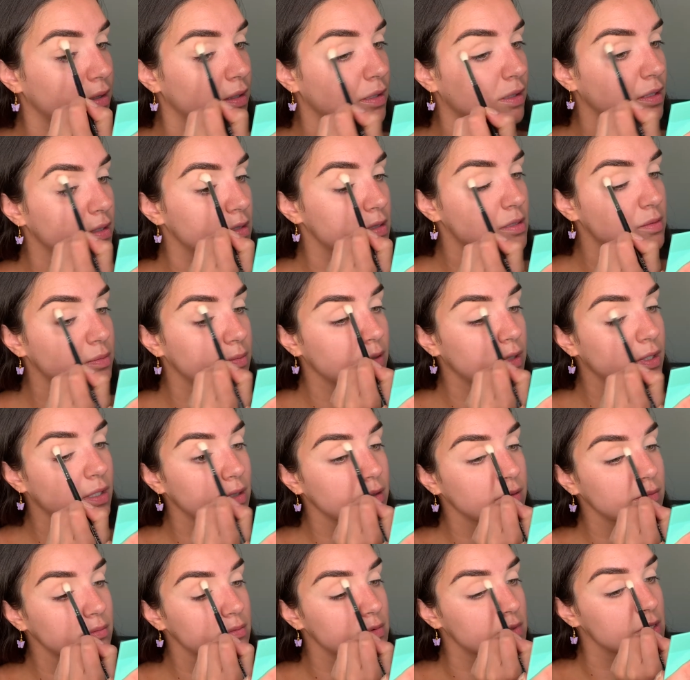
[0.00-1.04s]
this
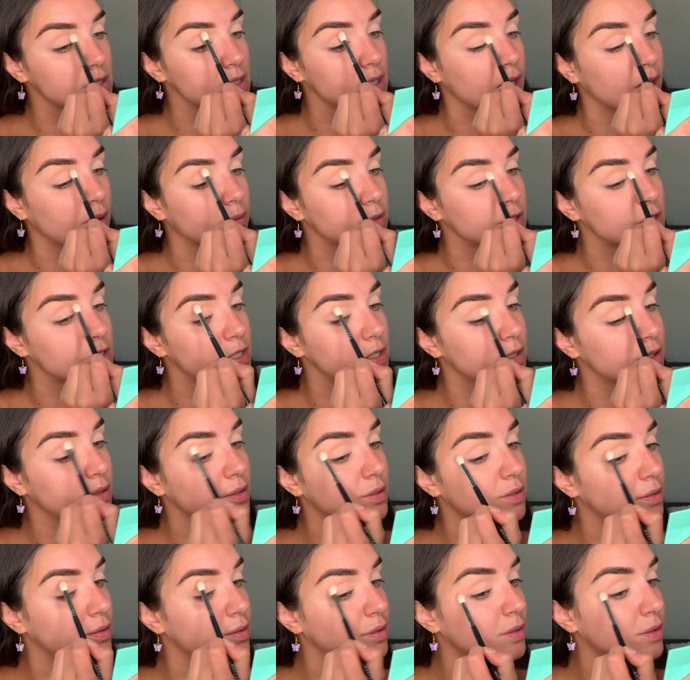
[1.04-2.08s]
one. See how we
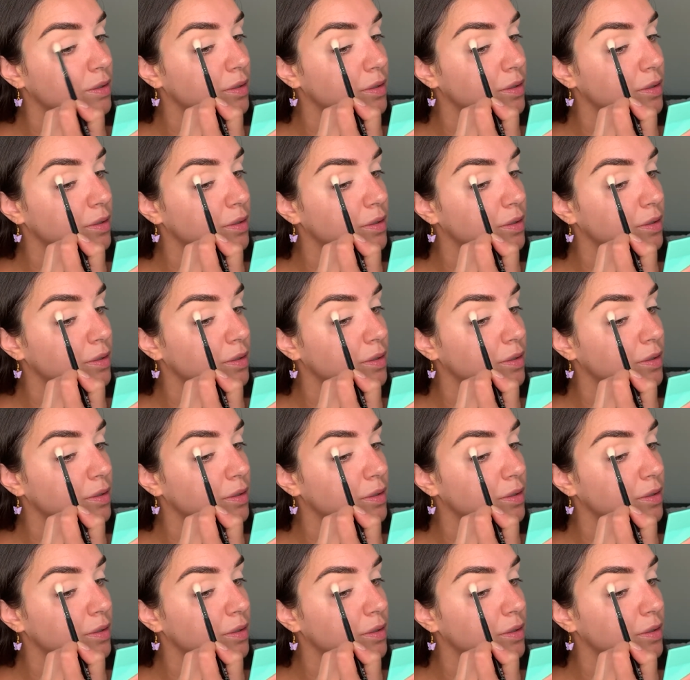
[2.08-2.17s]
do.